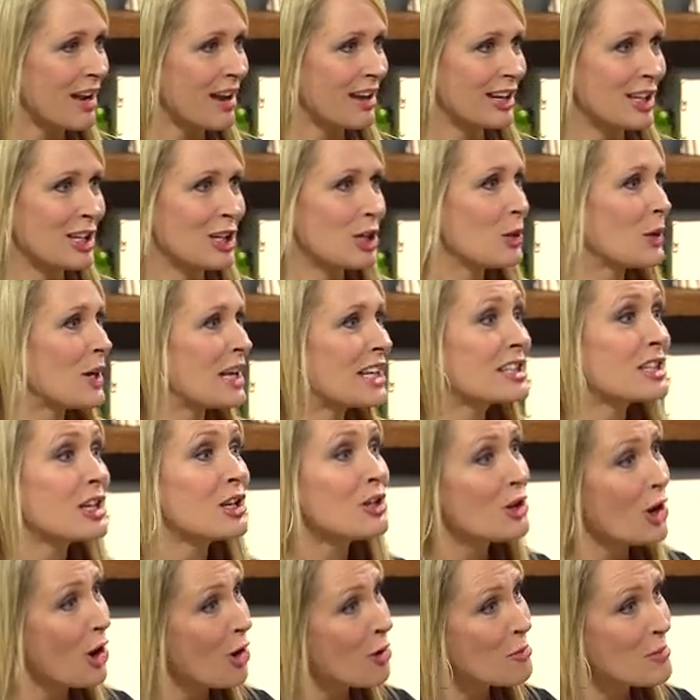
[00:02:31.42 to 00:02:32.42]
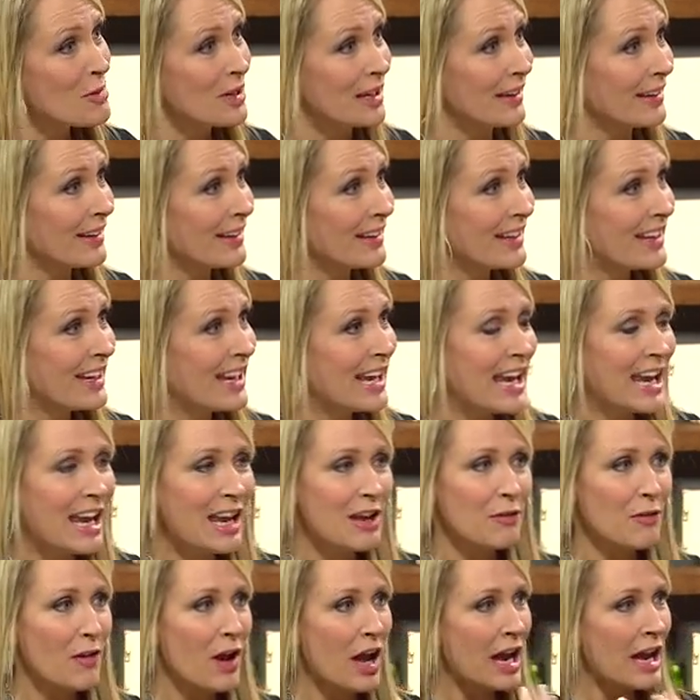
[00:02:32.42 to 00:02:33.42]
you get to know me.
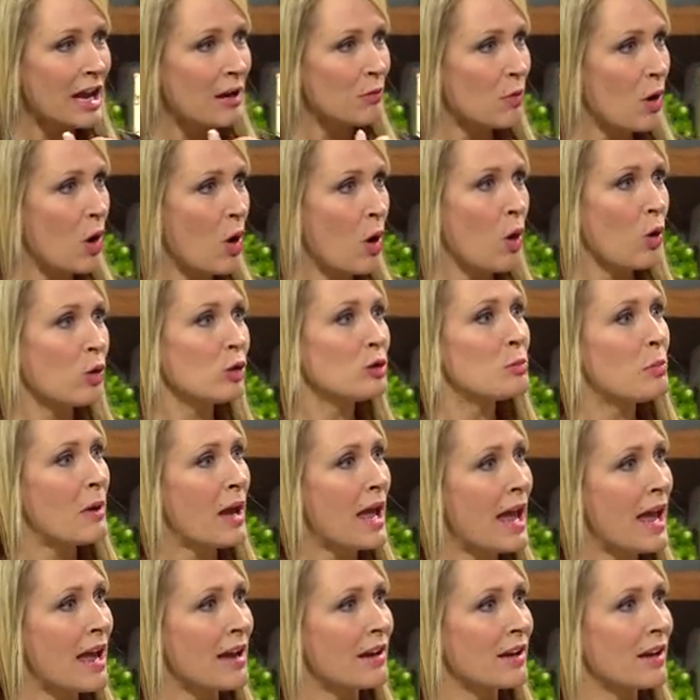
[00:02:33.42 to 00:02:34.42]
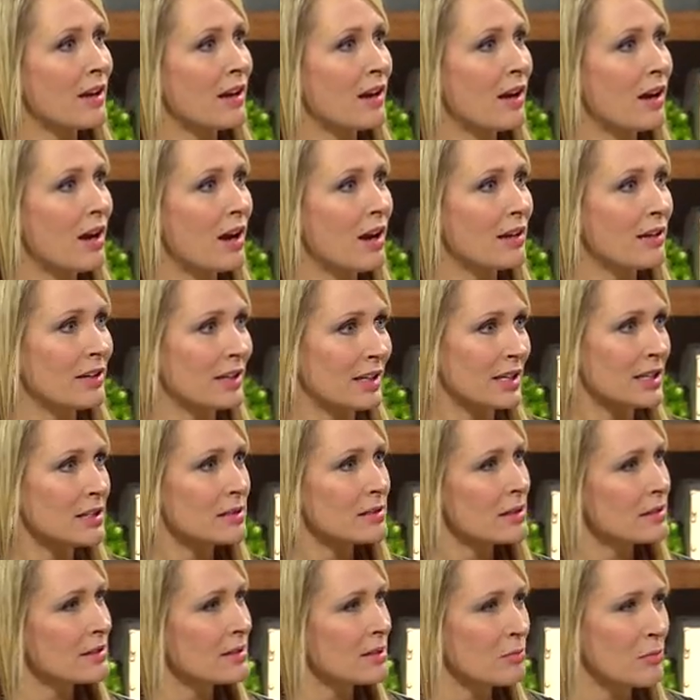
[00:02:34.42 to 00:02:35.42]
If I hold back on a
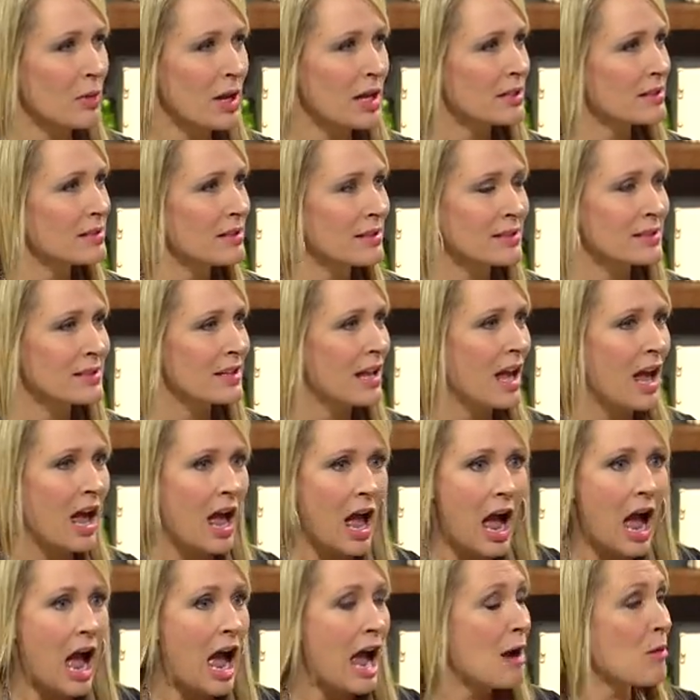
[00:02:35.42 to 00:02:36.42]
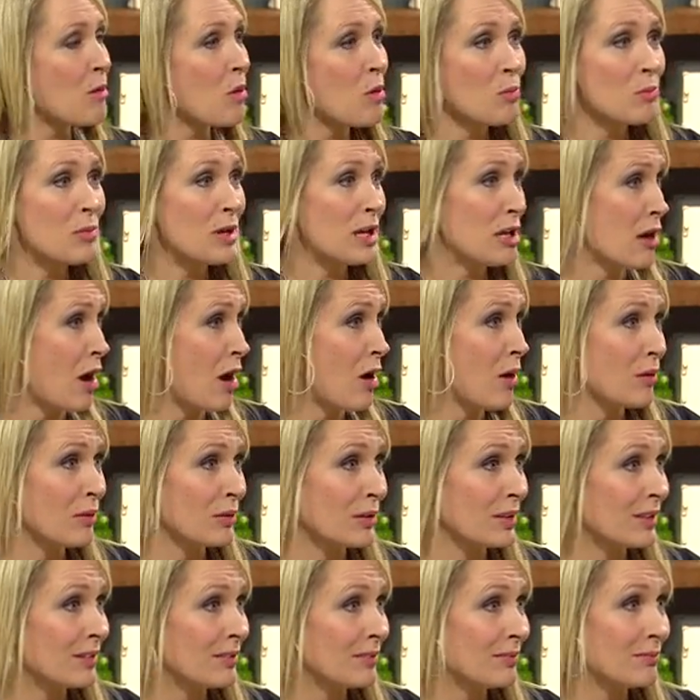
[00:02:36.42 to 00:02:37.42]
consistent basis, I won't be
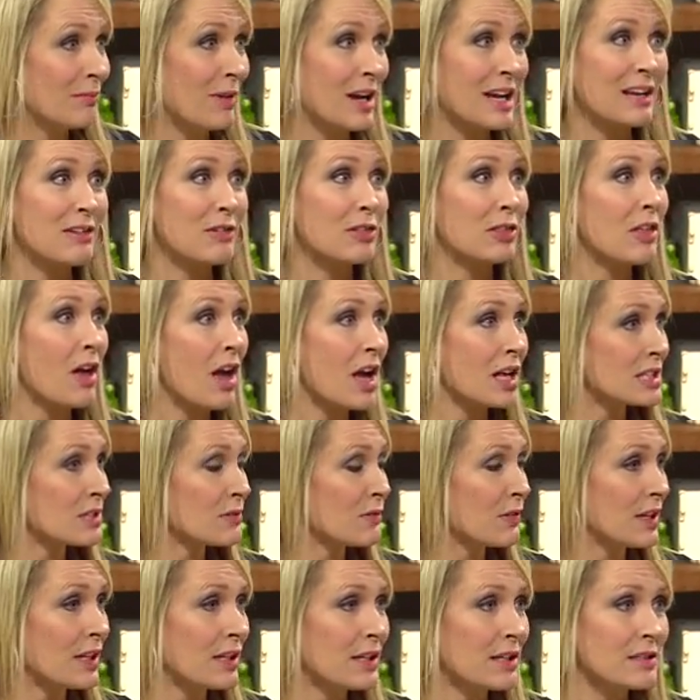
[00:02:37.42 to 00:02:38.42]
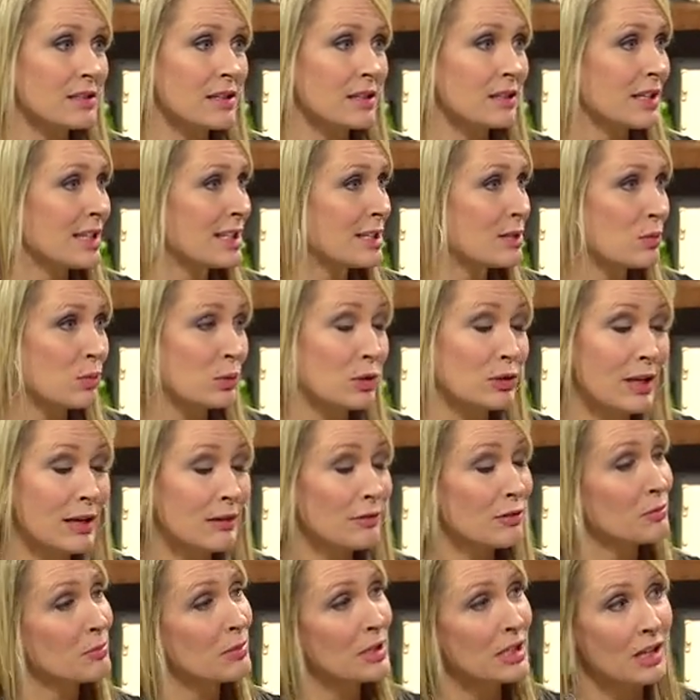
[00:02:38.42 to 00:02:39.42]
known. My thoughts, feelings, and needs will
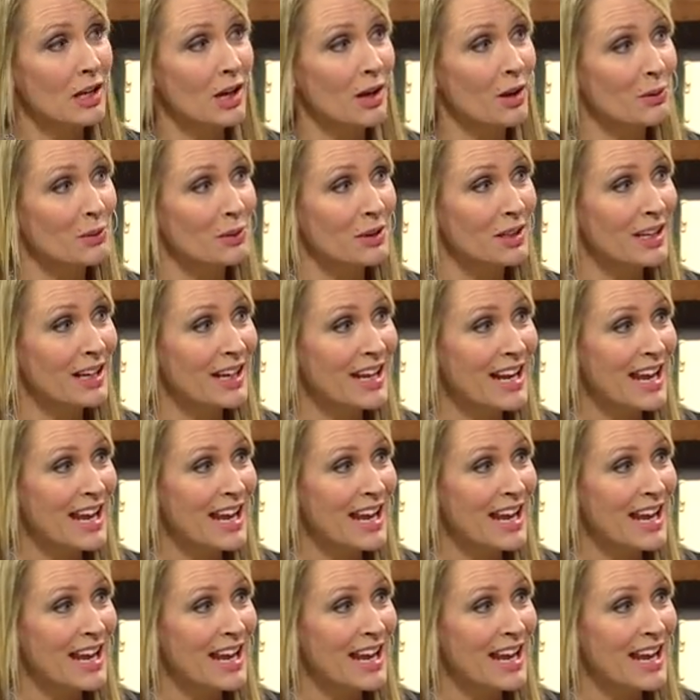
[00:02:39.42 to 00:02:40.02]
never be known.